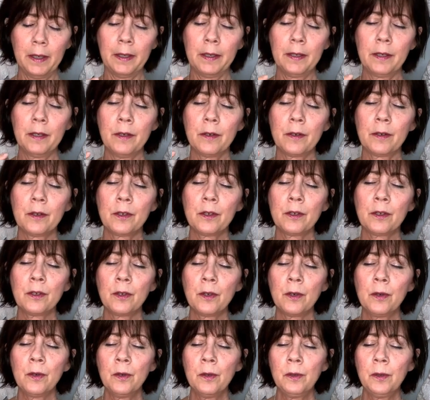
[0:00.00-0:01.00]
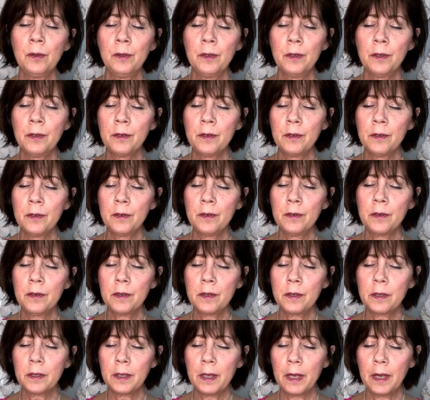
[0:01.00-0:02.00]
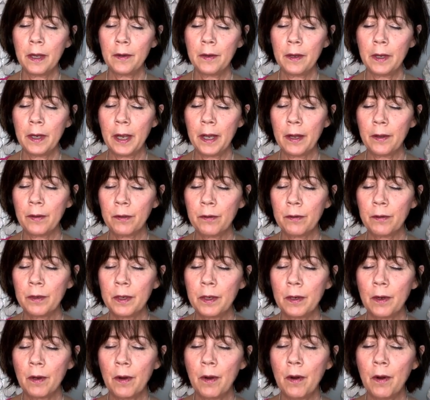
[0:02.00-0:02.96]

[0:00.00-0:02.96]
to your shoulders, down and out through your